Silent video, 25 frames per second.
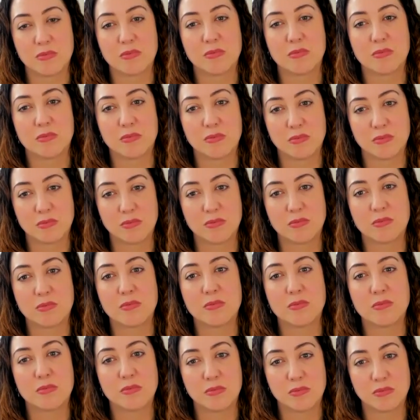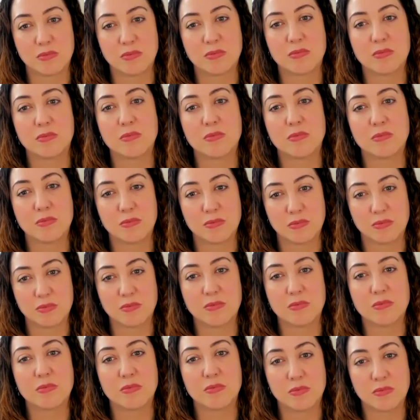
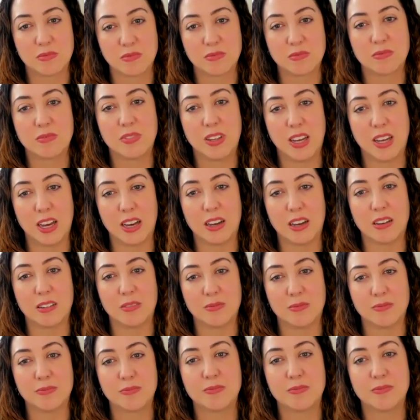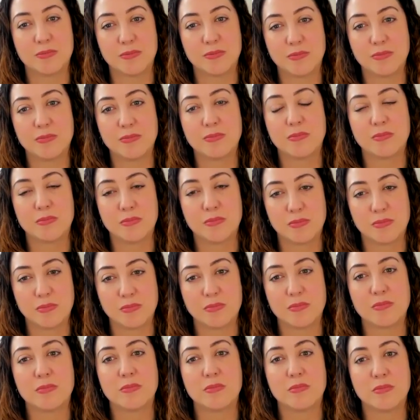
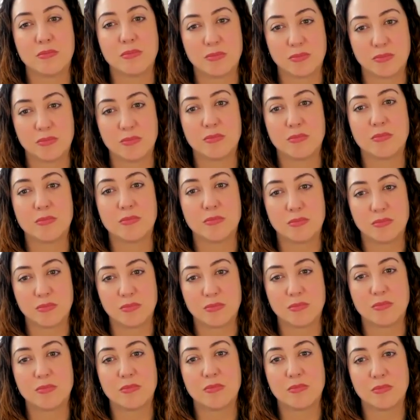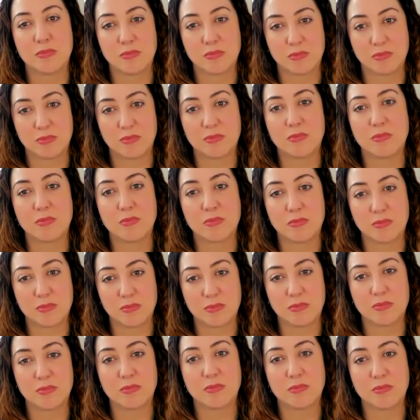
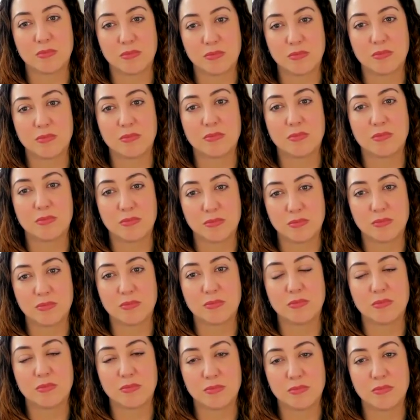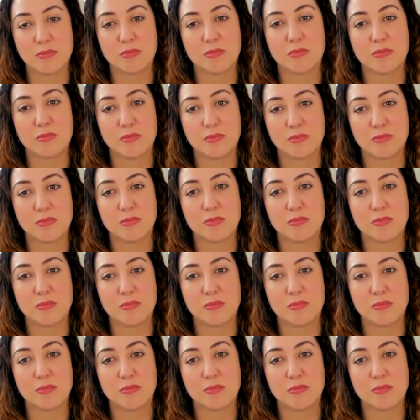(not speaking)